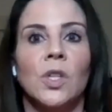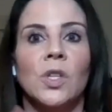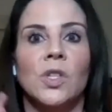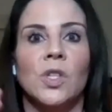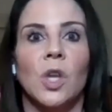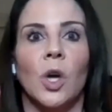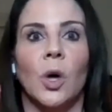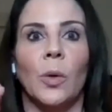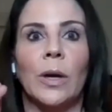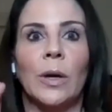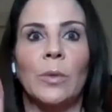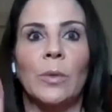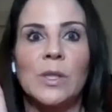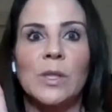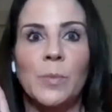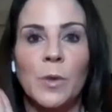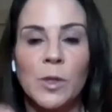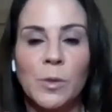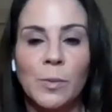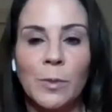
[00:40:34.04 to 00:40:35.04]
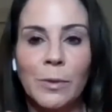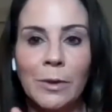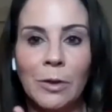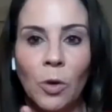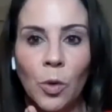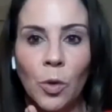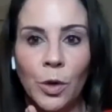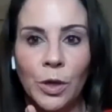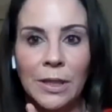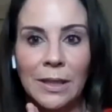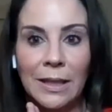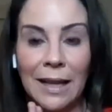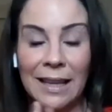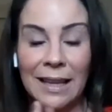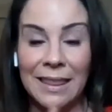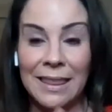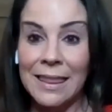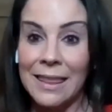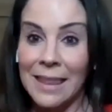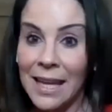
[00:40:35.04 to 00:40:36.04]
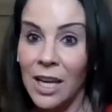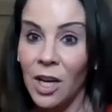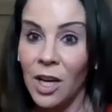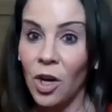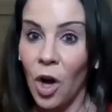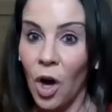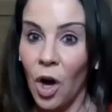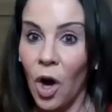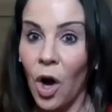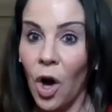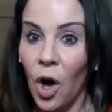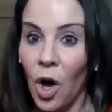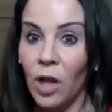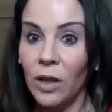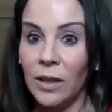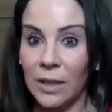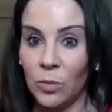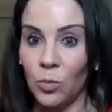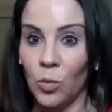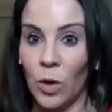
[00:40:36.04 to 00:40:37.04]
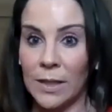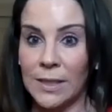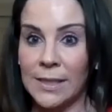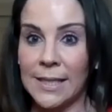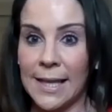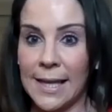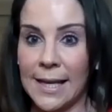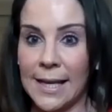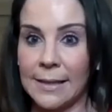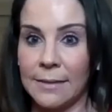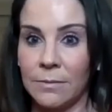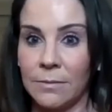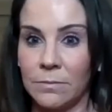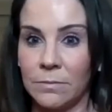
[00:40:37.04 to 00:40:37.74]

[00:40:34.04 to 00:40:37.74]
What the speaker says: So it was supposed to be recorded, I think, all in one day.